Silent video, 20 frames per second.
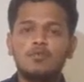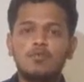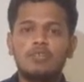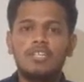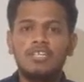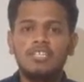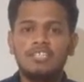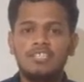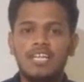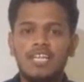
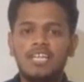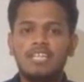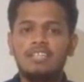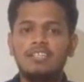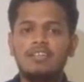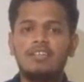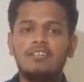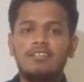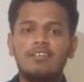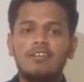design
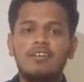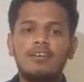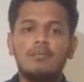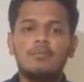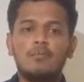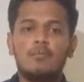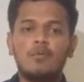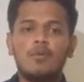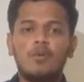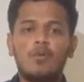a
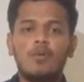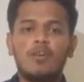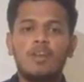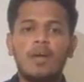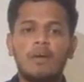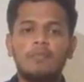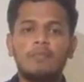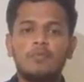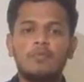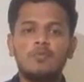
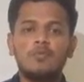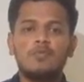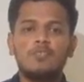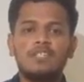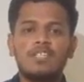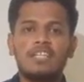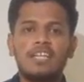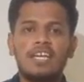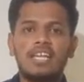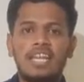program
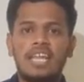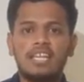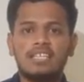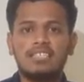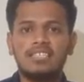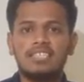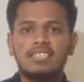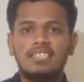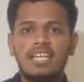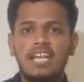using
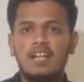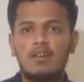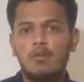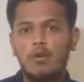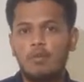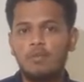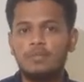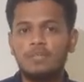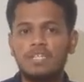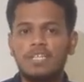classes and
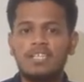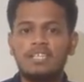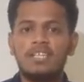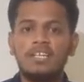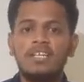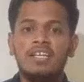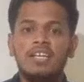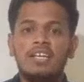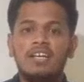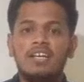objects.
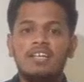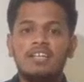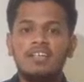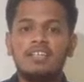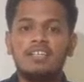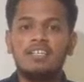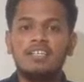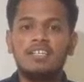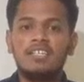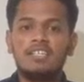
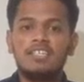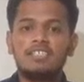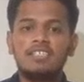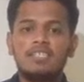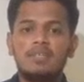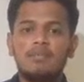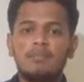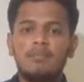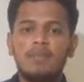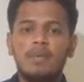It is
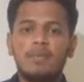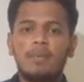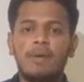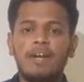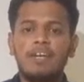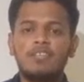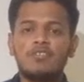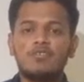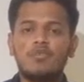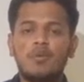
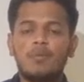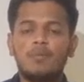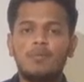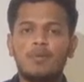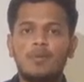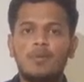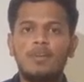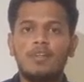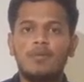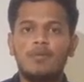simplify
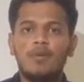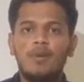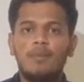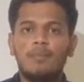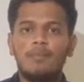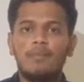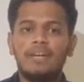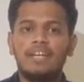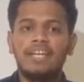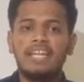software
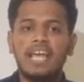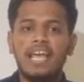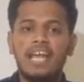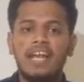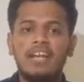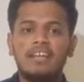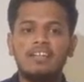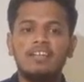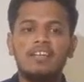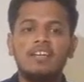development
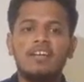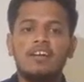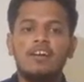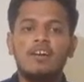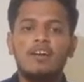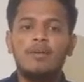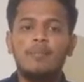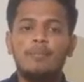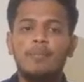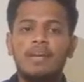and
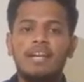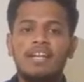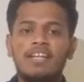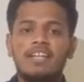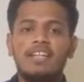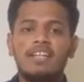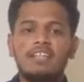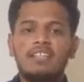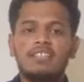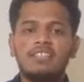
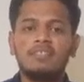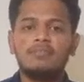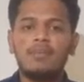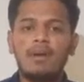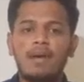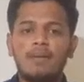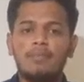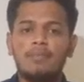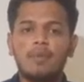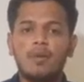maintenance
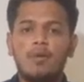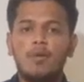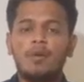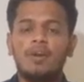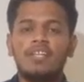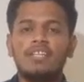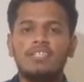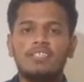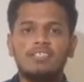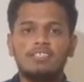by
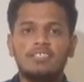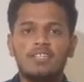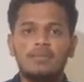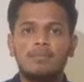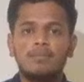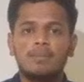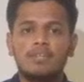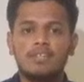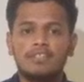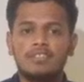providing
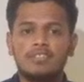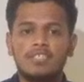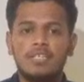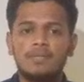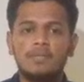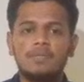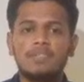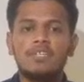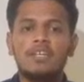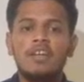some
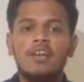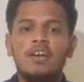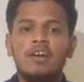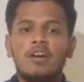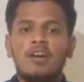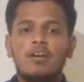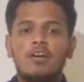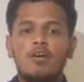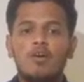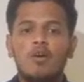concepts,
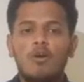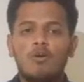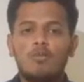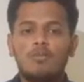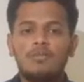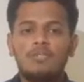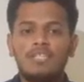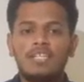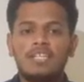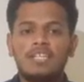
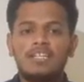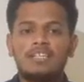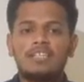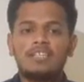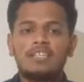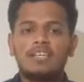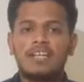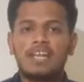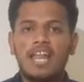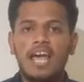object,
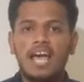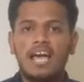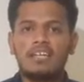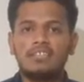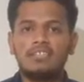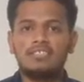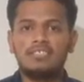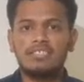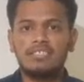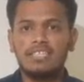
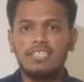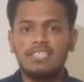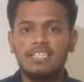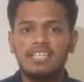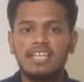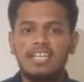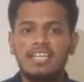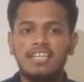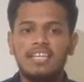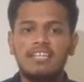class,
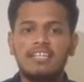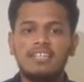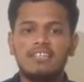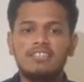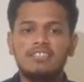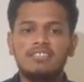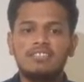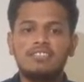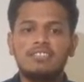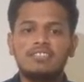
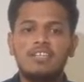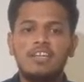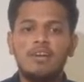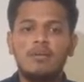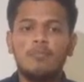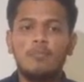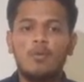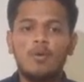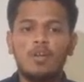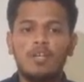inheritance,
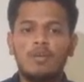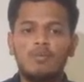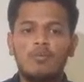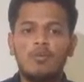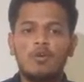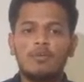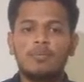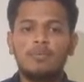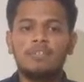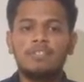
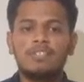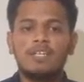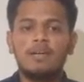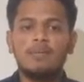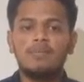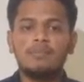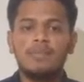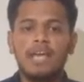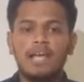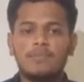
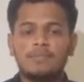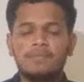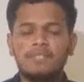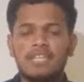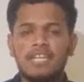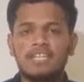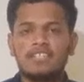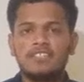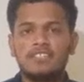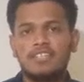polymorphism,
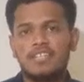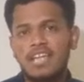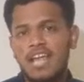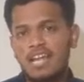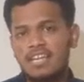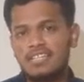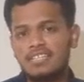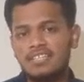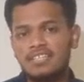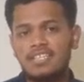abstraction,
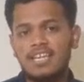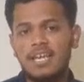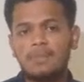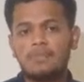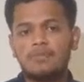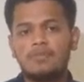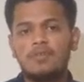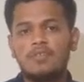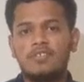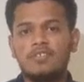and
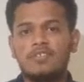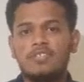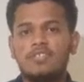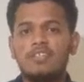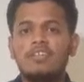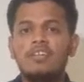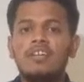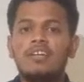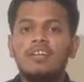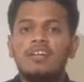encapsulation.
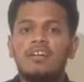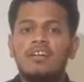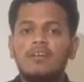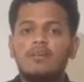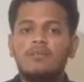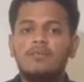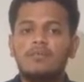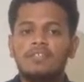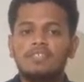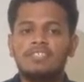
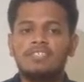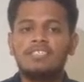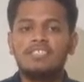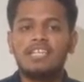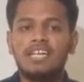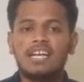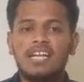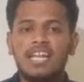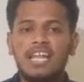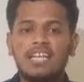First is
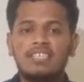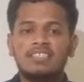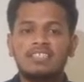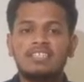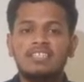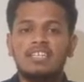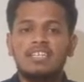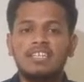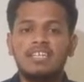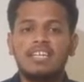a class.
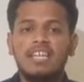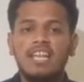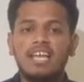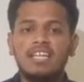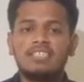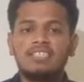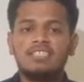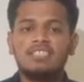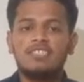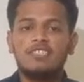
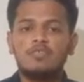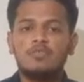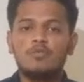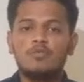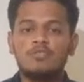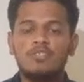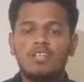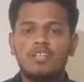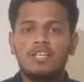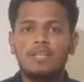Class is a
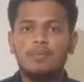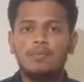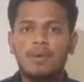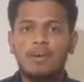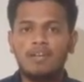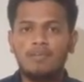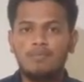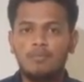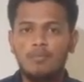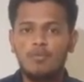
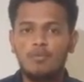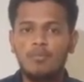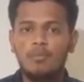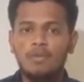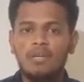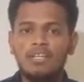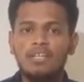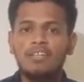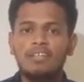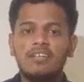user-defined
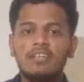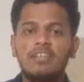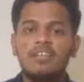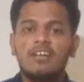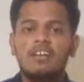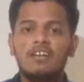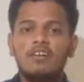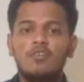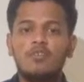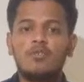blueprint
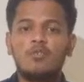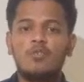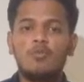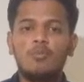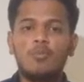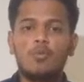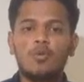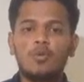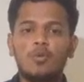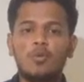to
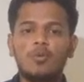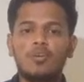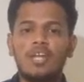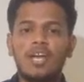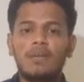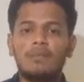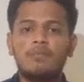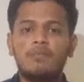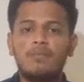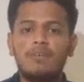
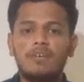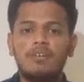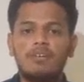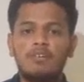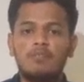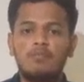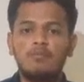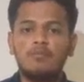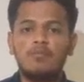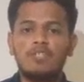prototype
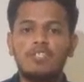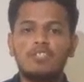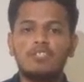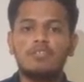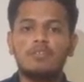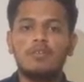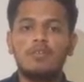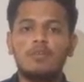which